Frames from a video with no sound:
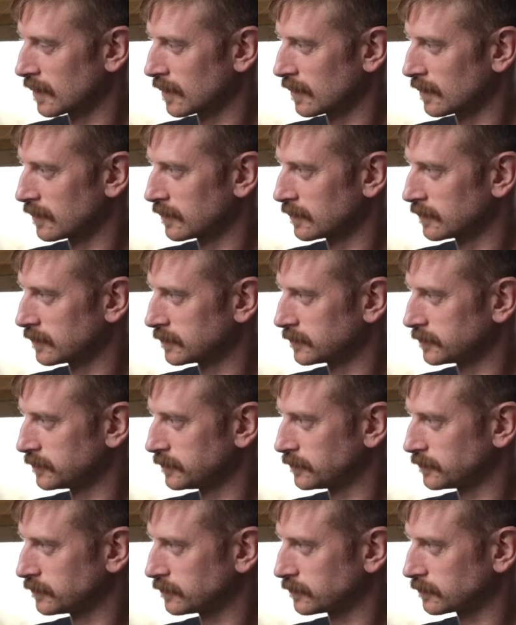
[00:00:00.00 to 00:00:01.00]

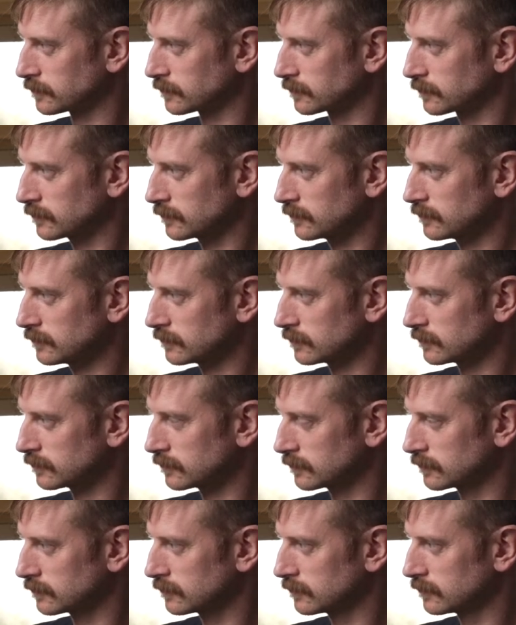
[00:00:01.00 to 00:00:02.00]

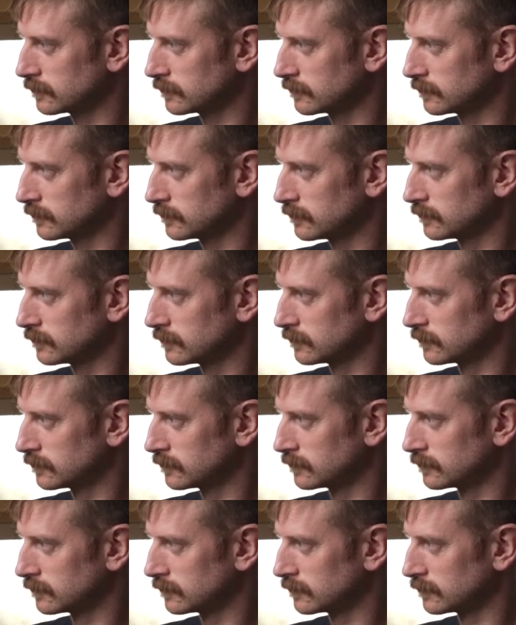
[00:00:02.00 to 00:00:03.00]

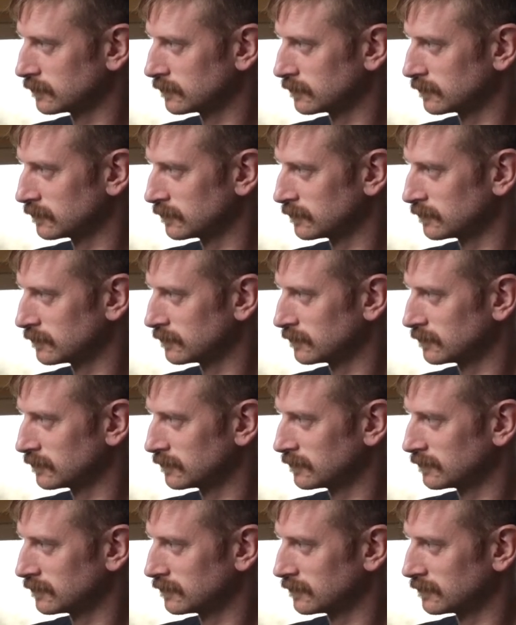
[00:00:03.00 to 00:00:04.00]

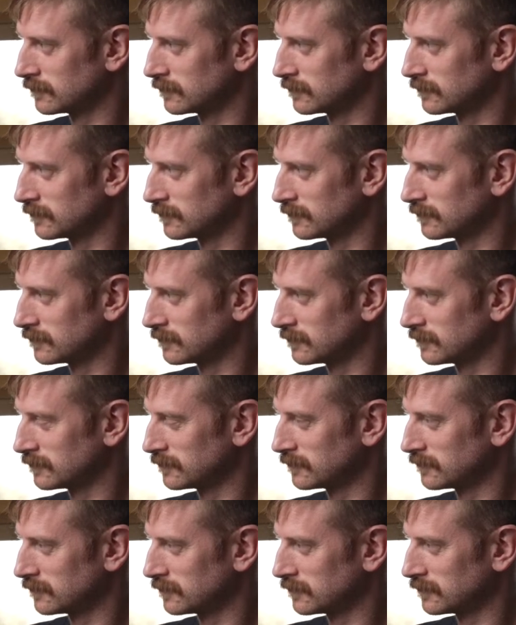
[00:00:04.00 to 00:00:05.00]

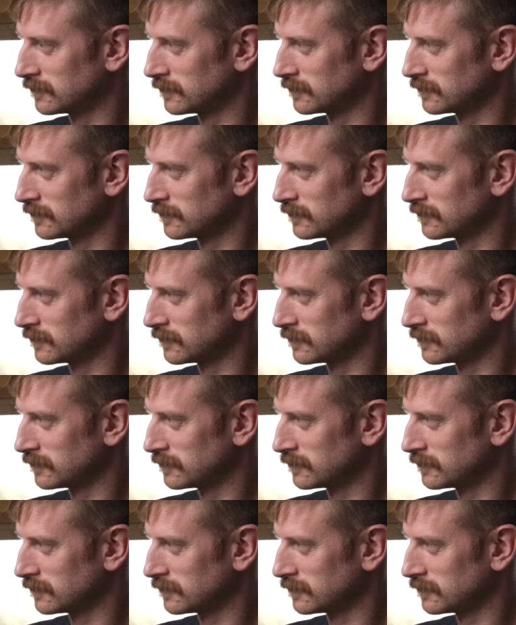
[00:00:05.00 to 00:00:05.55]
[no speech]